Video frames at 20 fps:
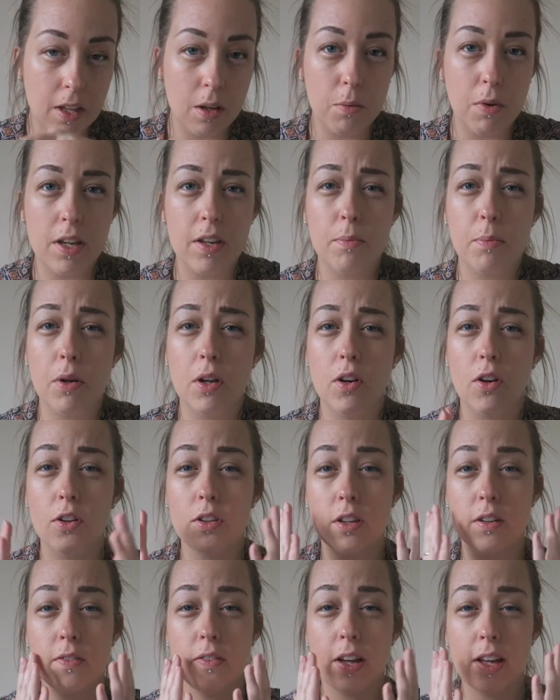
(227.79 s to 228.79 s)
where you put it
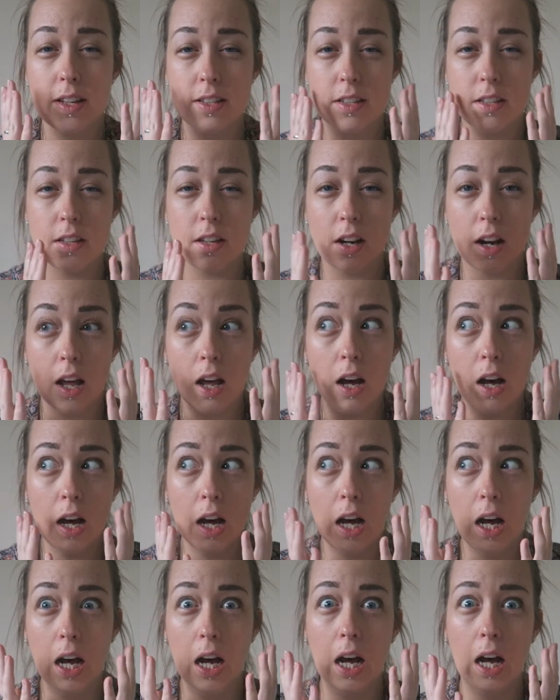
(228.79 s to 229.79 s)
on your face and you're like, ah,
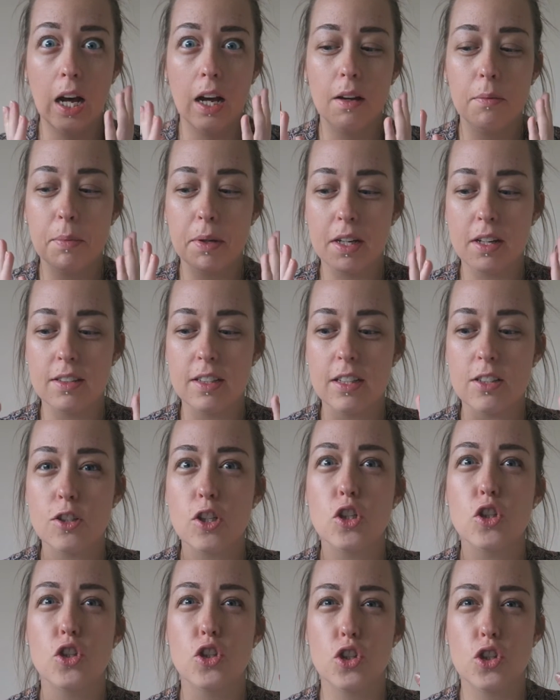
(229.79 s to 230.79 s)
oh, because it's
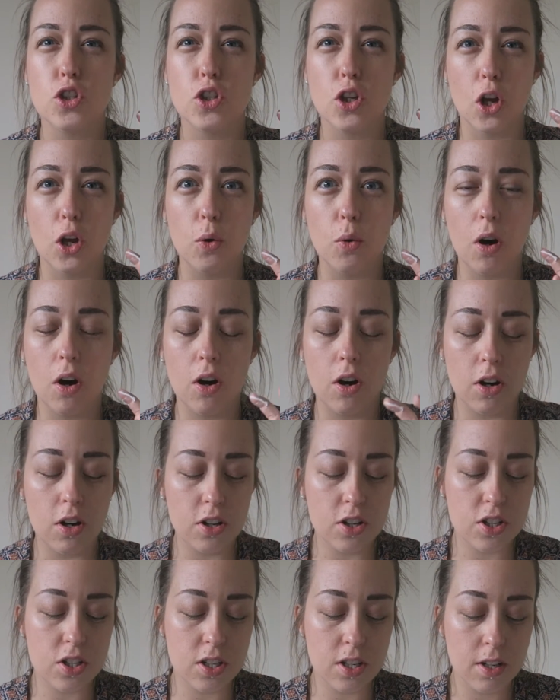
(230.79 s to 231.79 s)
so
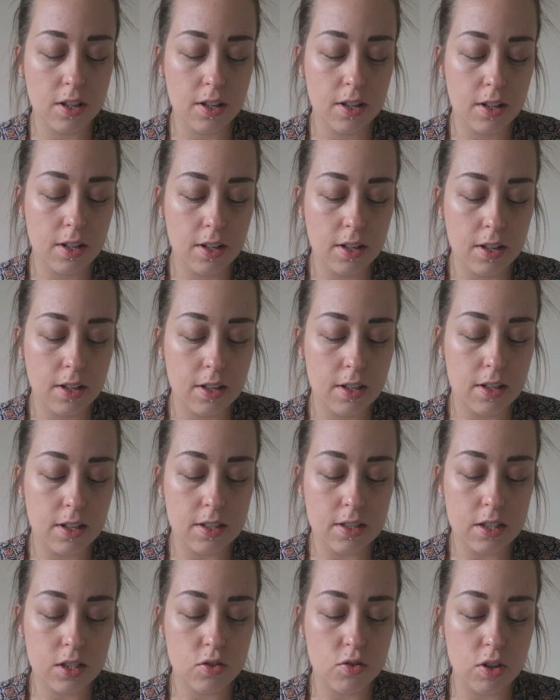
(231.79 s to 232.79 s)
harsh?
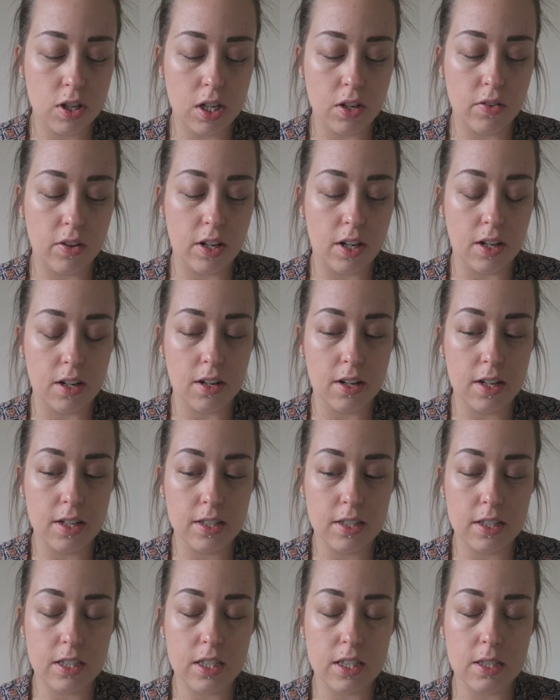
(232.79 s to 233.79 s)
This is really, really
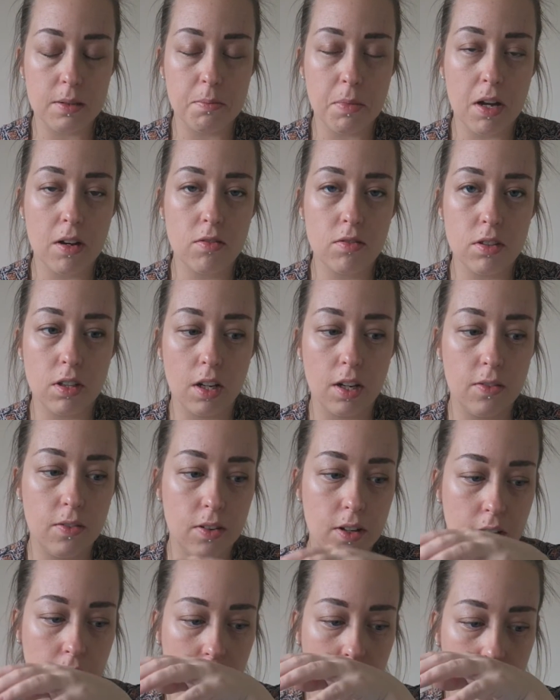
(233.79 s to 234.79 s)
nice. It smells
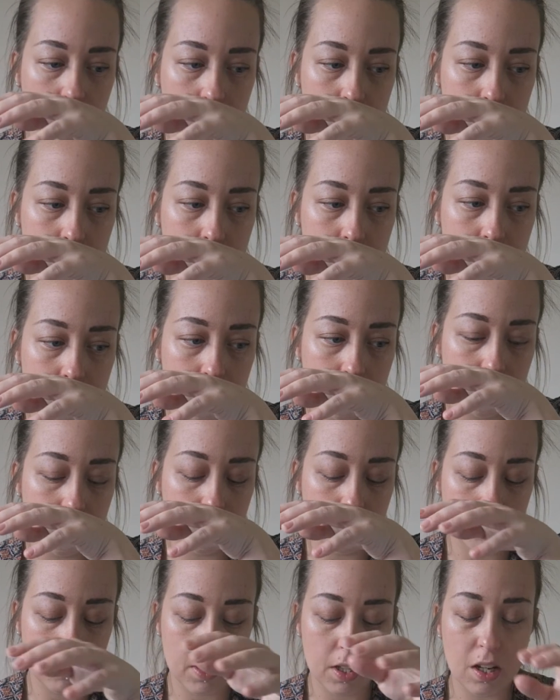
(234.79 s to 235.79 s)
lovely.
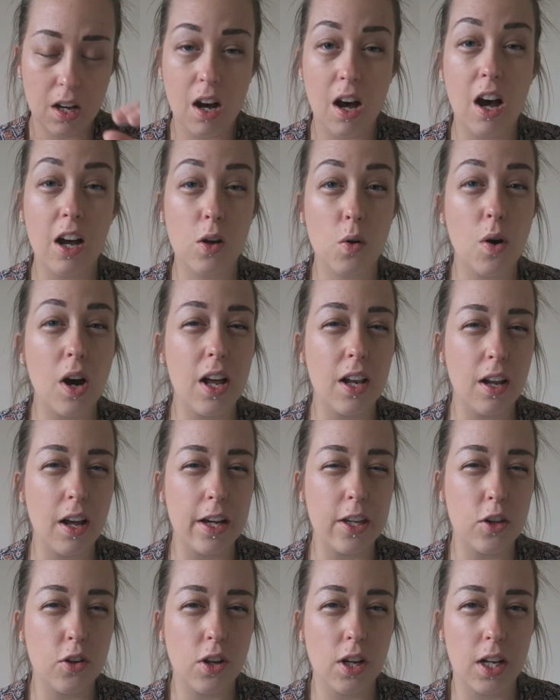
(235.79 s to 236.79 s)
I quite
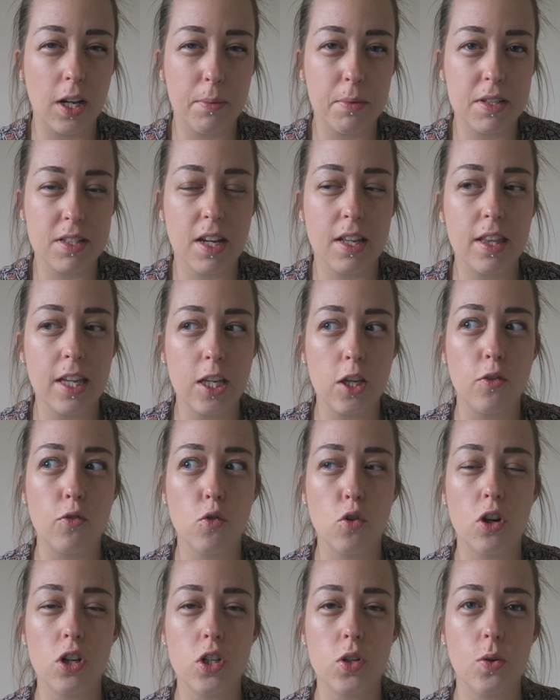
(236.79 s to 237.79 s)
like eucalyptus. I think you've
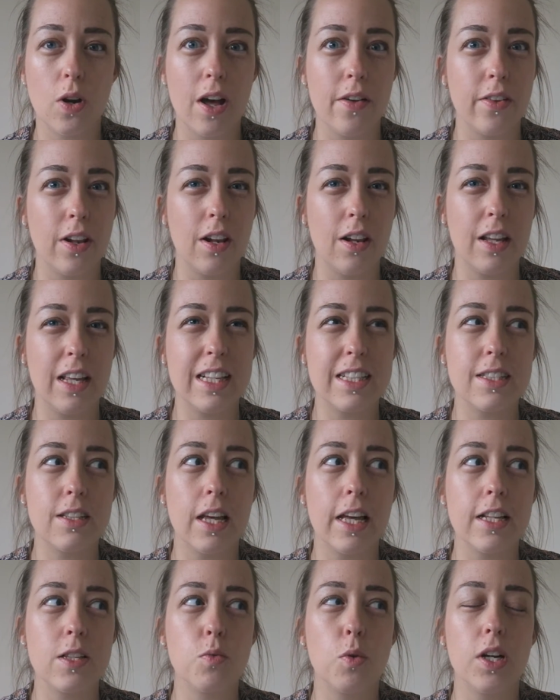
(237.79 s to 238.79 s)
got to either,
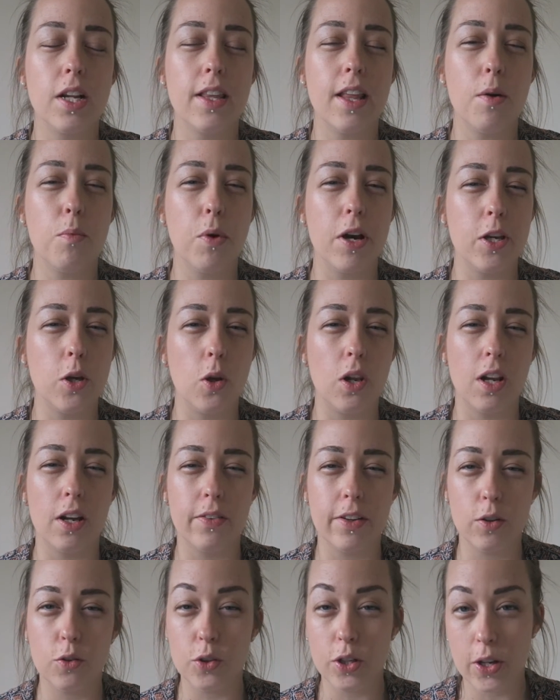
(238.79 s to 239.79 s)
it's one of them where you love
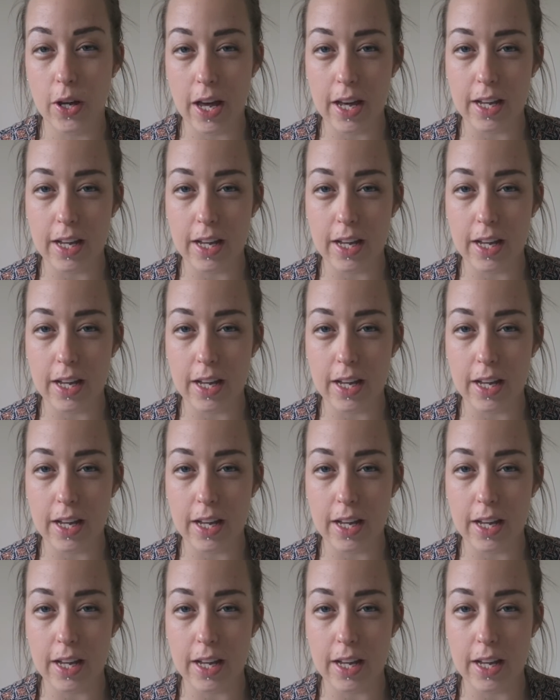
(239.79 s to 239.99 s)
it or you